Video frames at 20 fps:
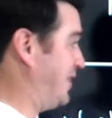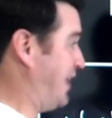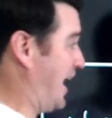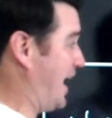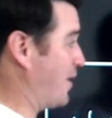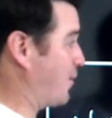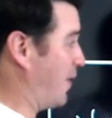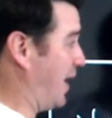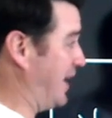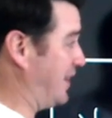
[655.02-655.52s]

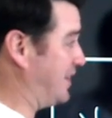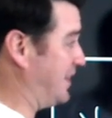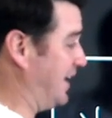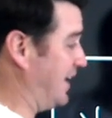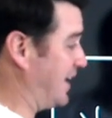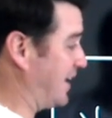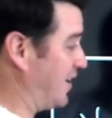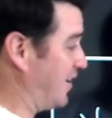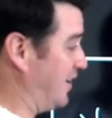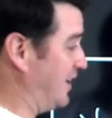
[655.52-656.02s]
That right
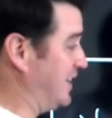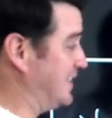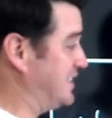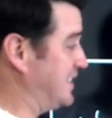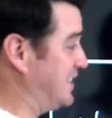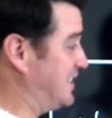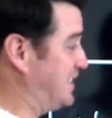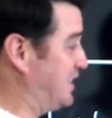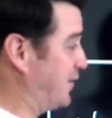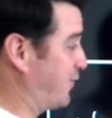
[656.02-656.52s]
there
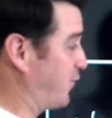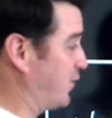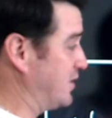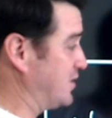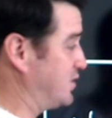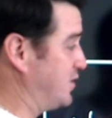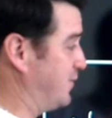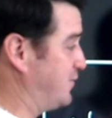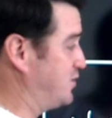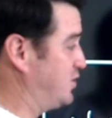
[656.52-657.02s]
is a
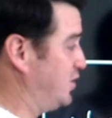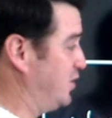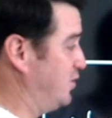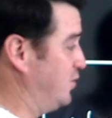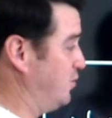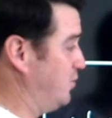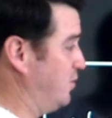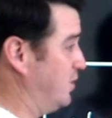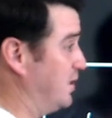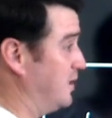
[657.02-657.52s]
difference of
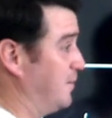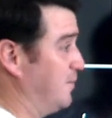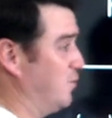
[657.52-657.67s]
2,